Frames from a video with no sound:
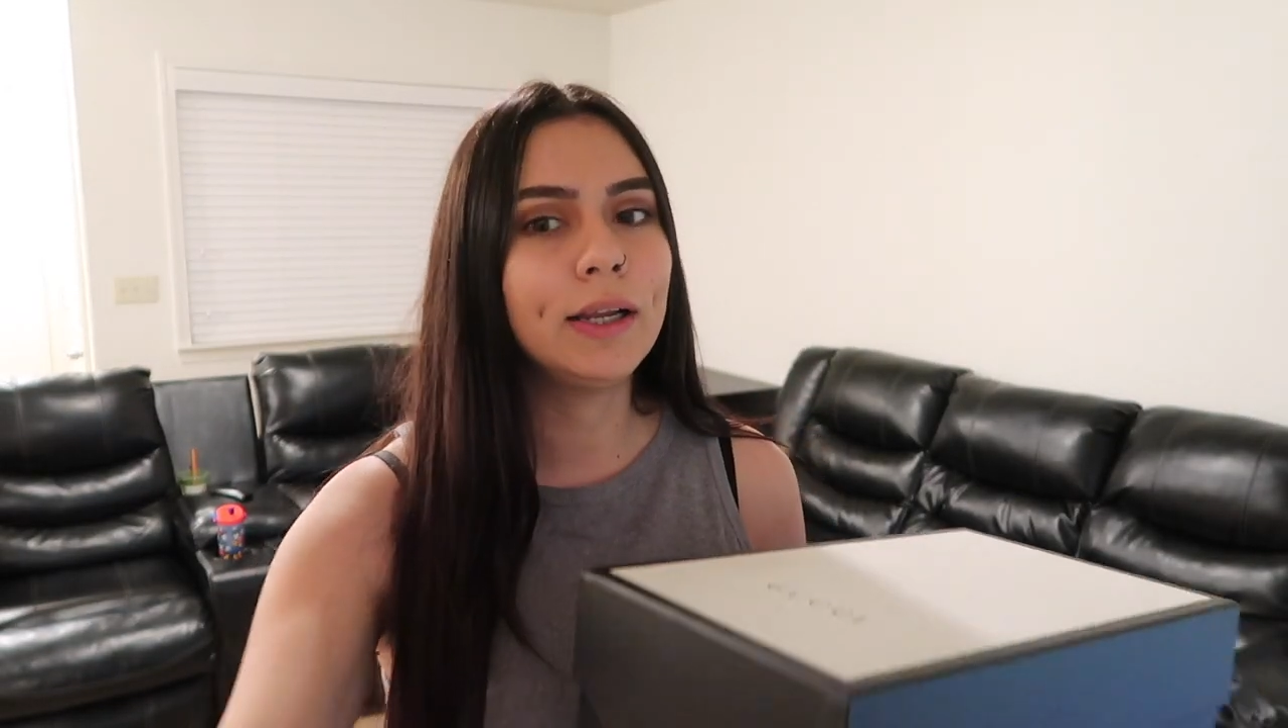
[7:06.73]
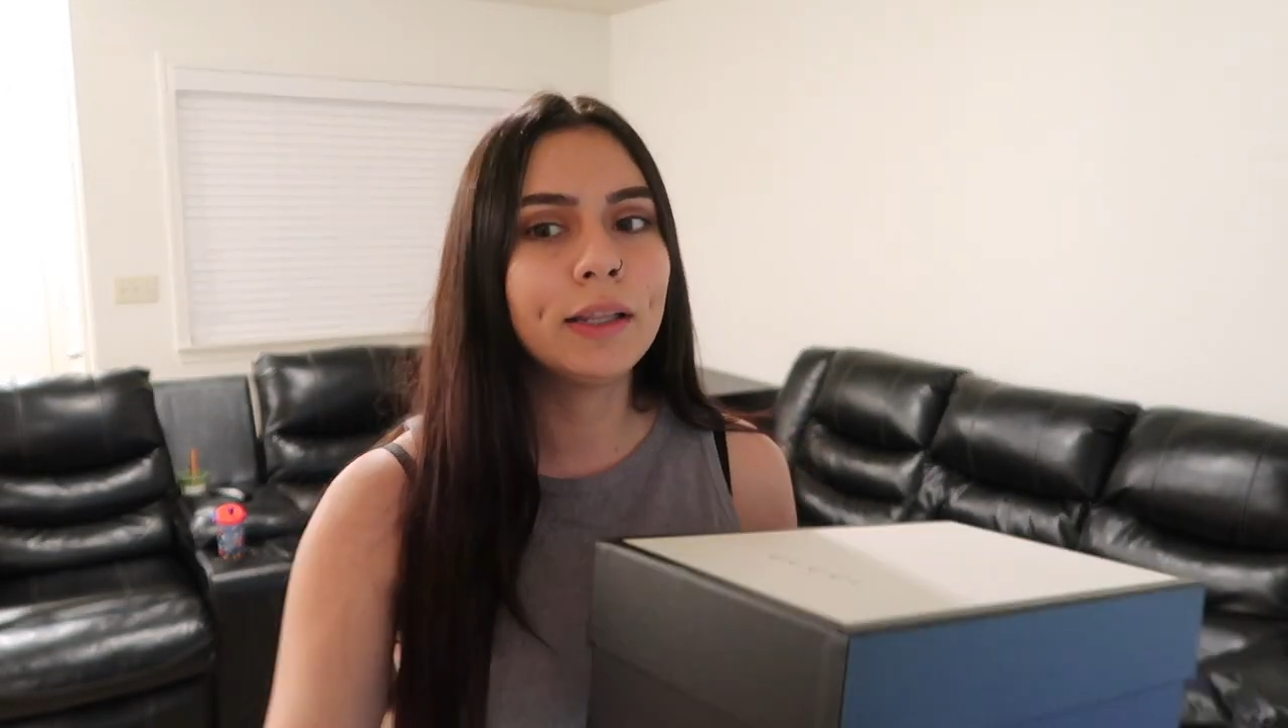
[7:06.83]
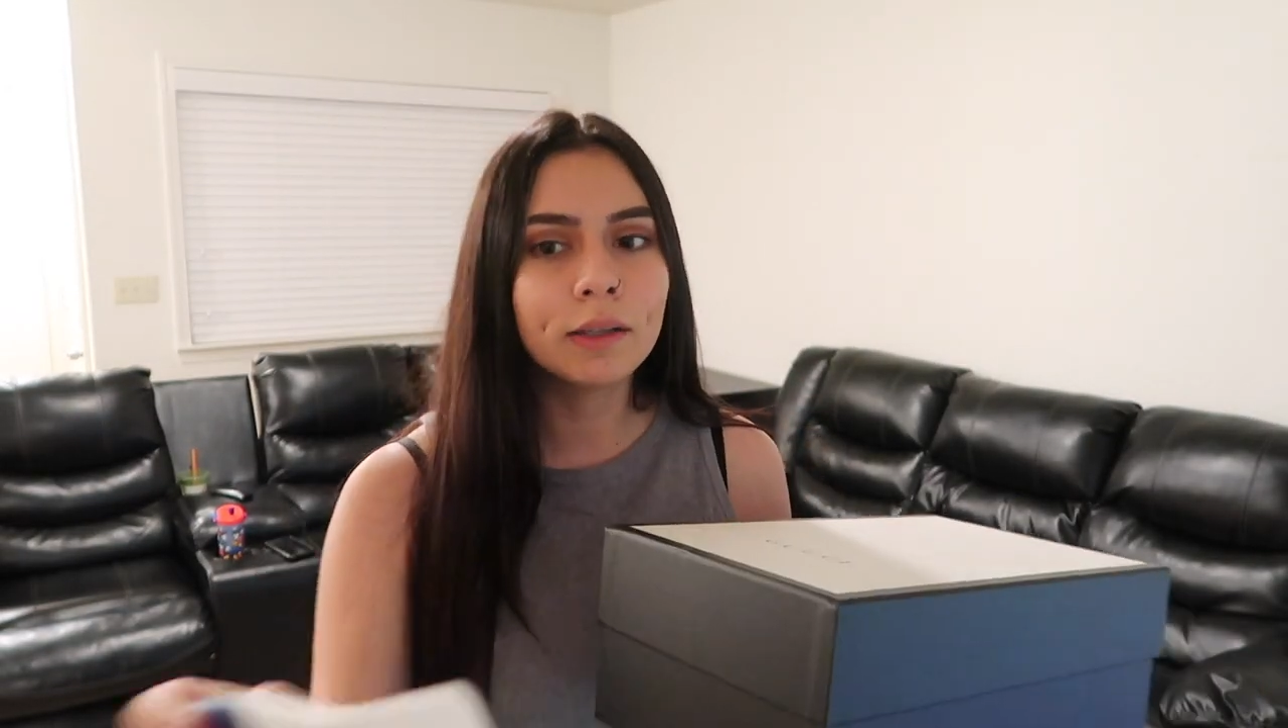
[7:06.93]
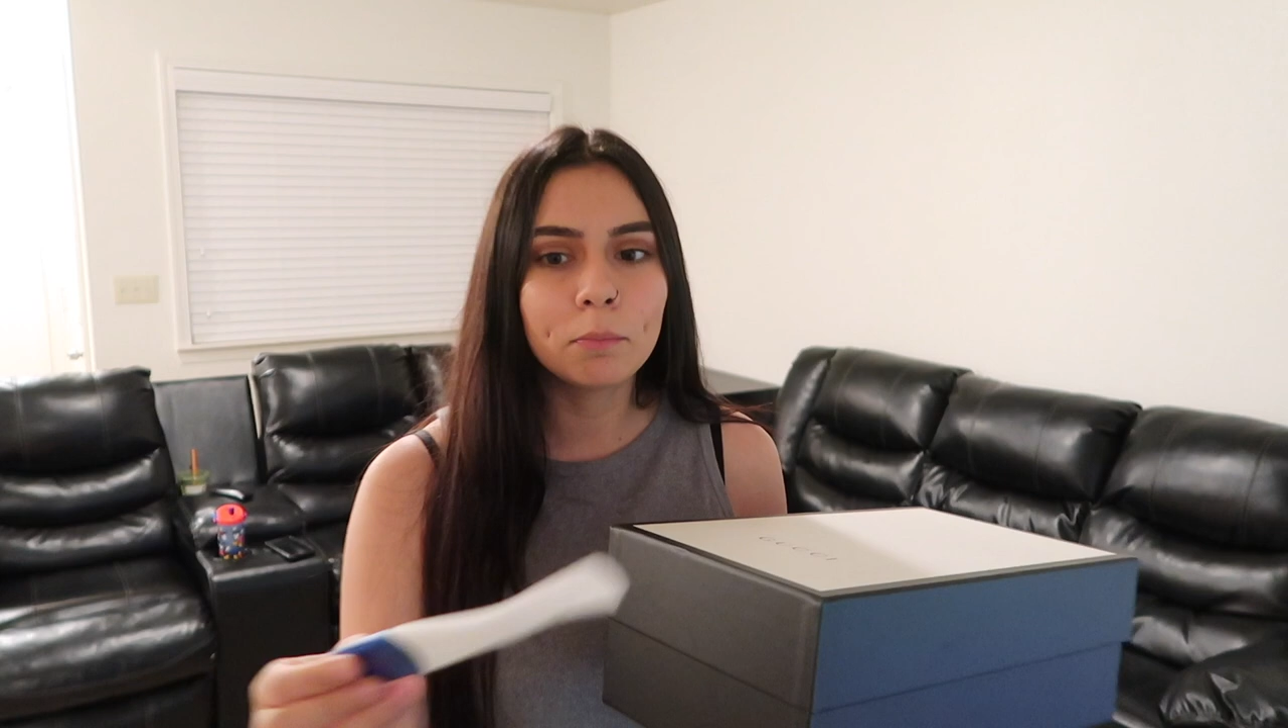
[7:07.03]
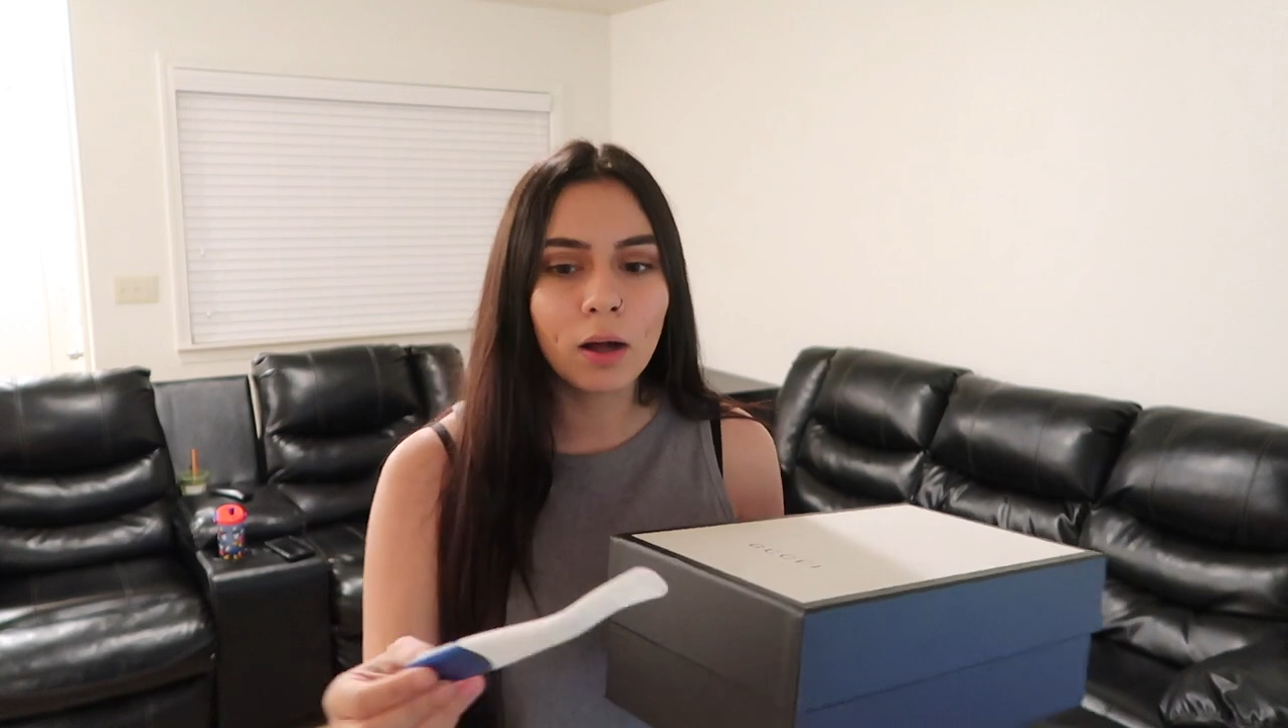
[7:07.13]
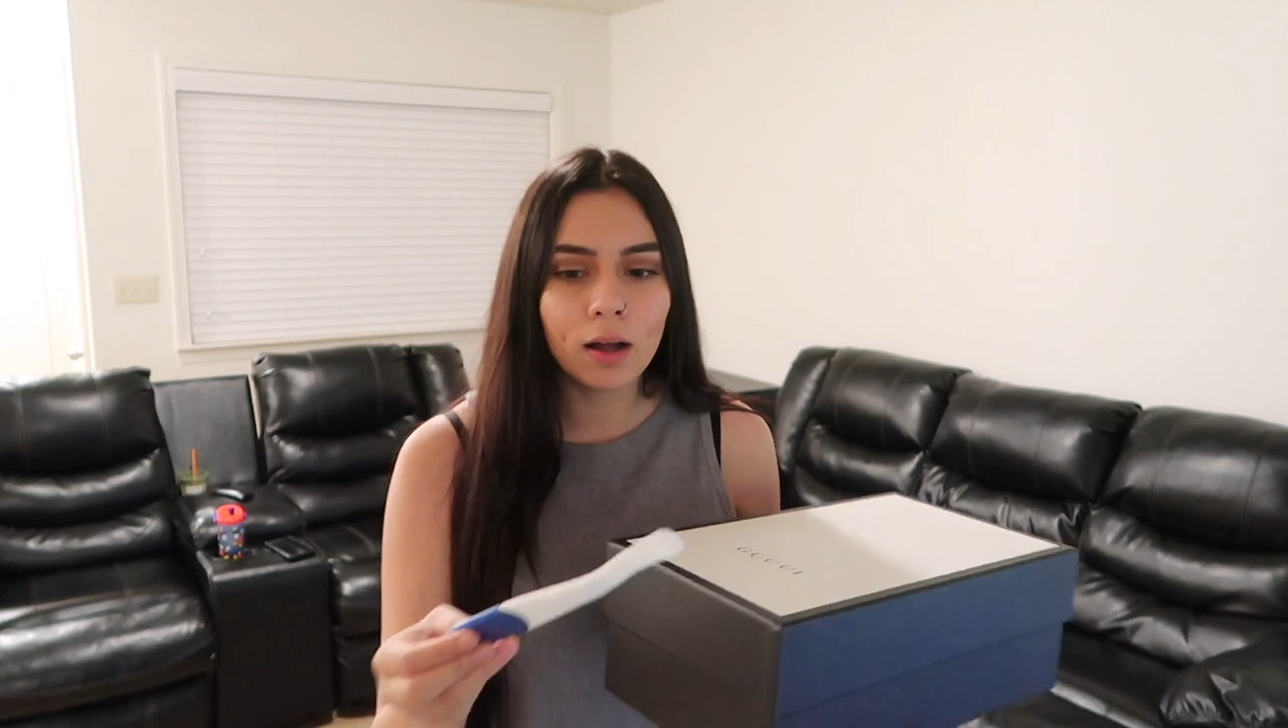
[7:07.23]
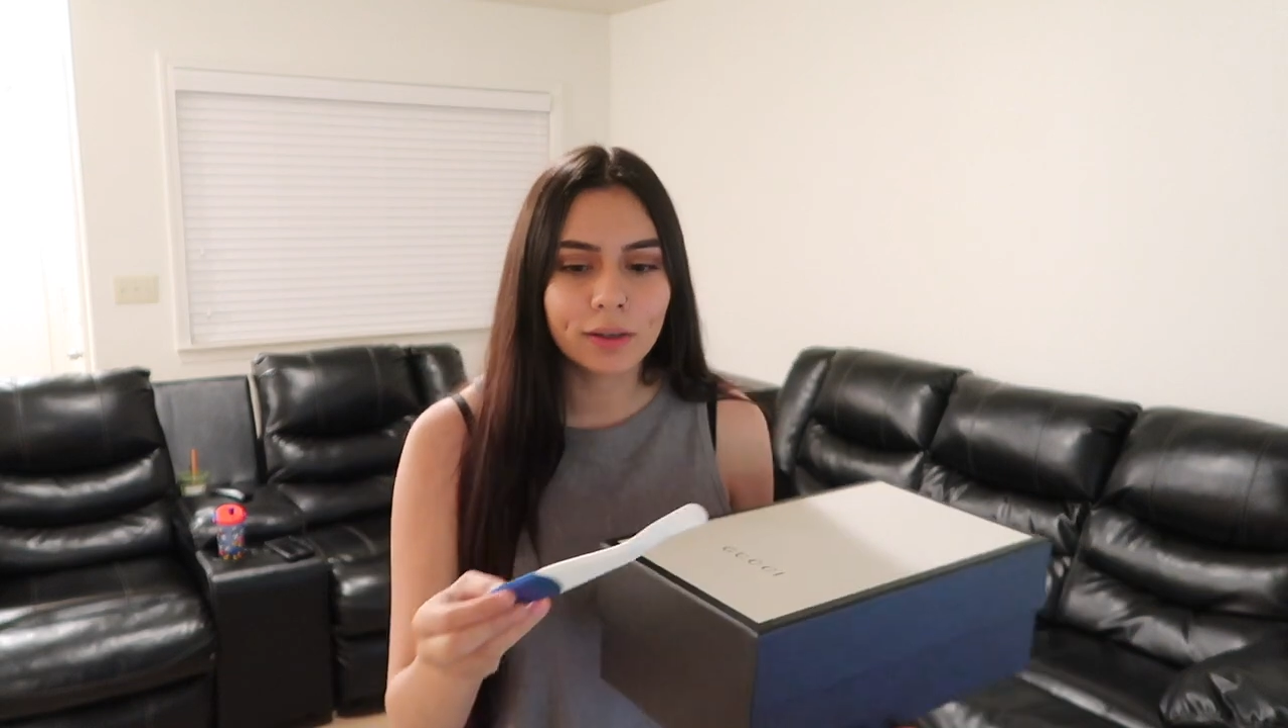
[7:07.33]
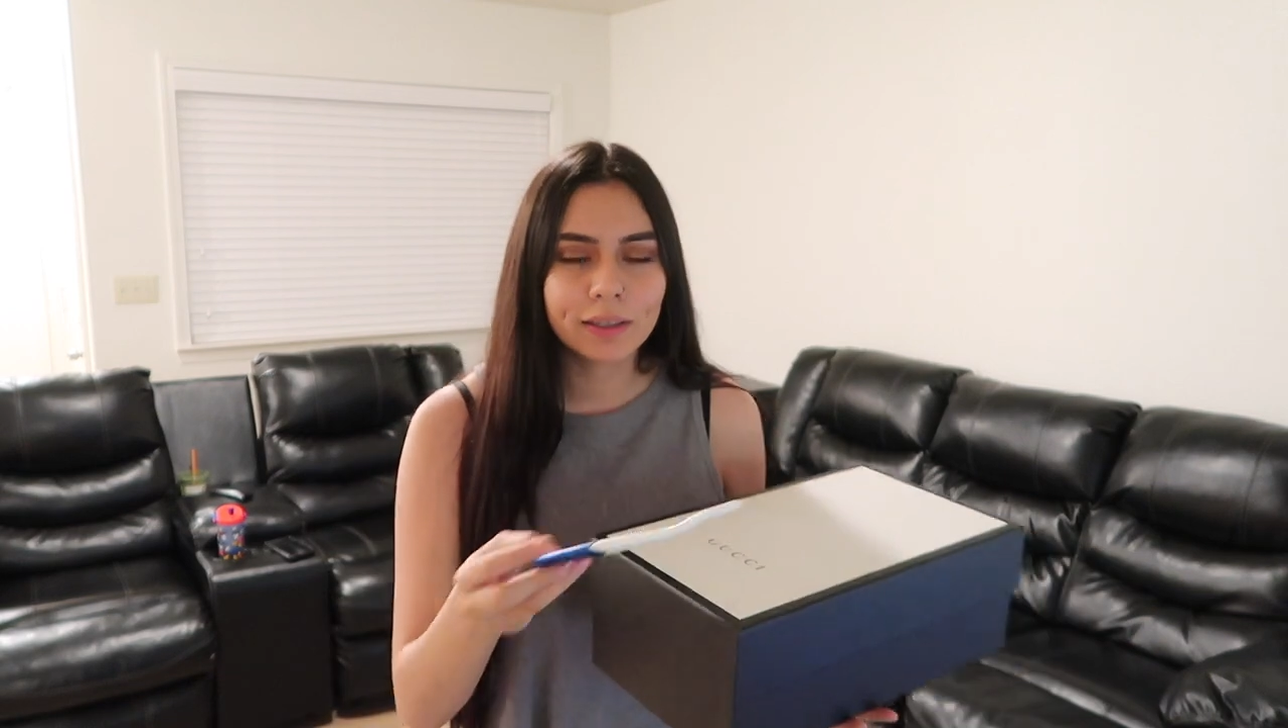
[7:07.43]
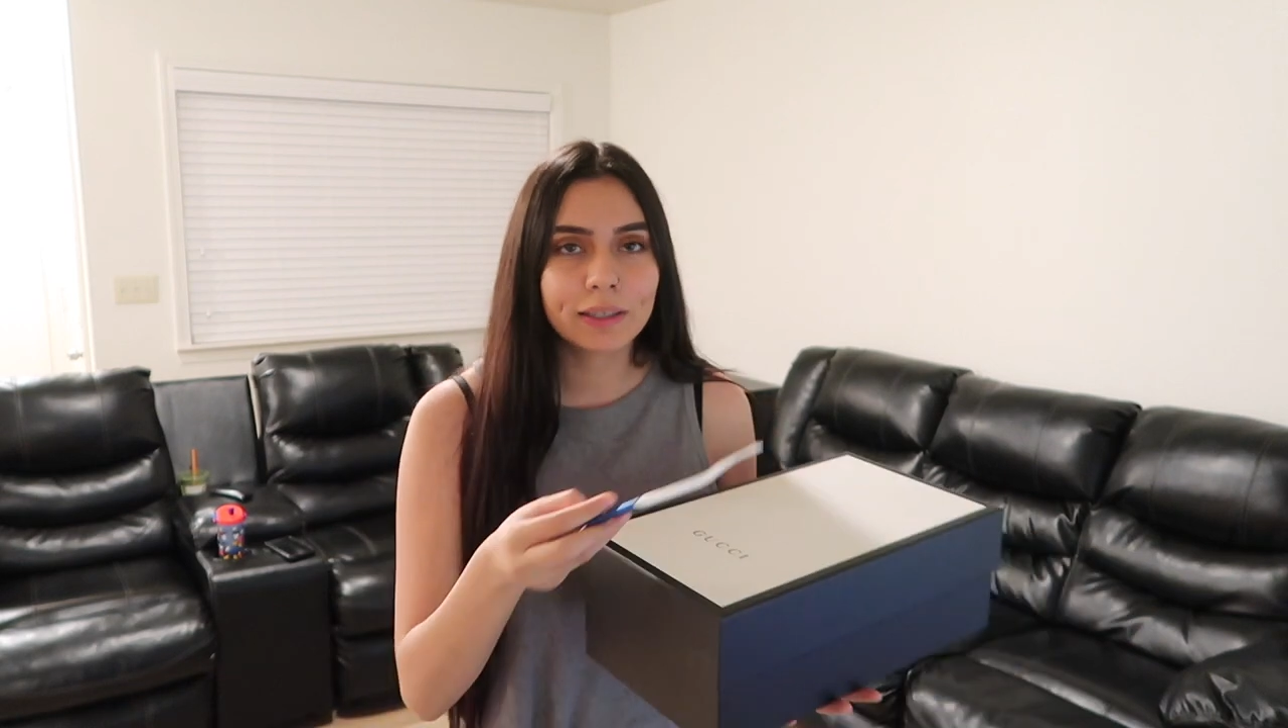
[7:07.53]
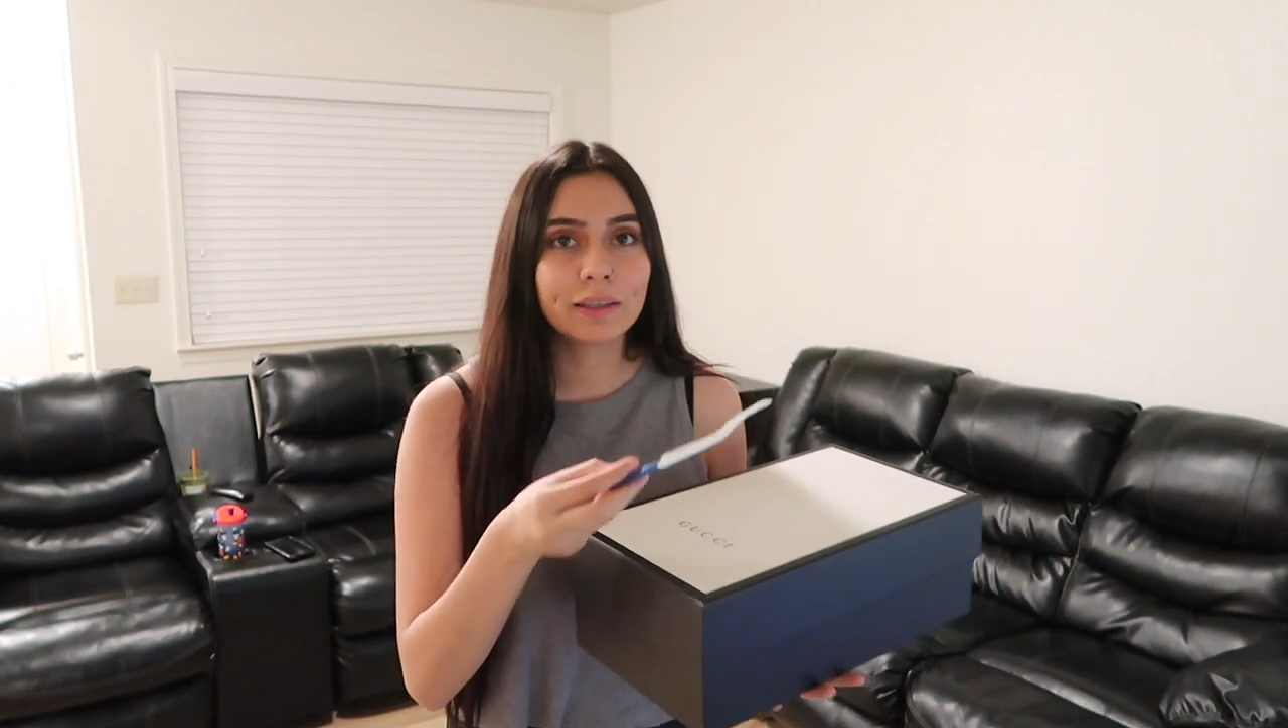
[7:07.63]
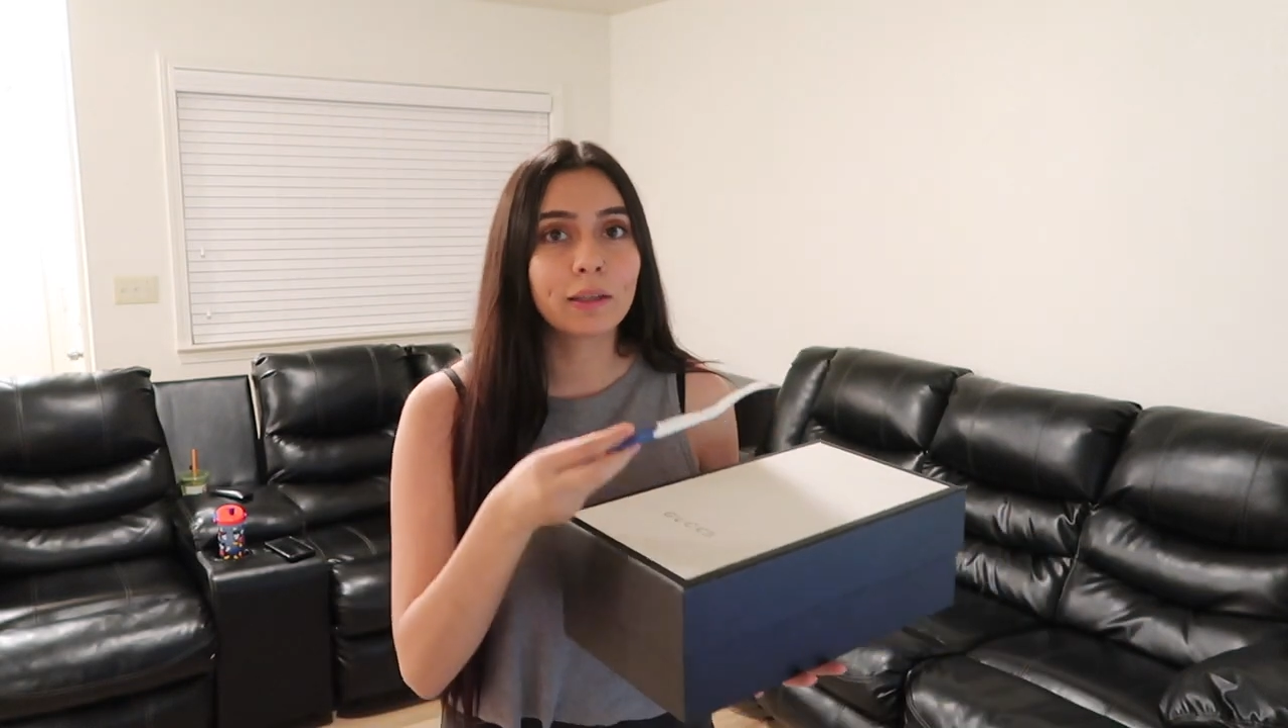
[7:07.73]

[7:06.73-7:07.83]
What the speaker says: in the box.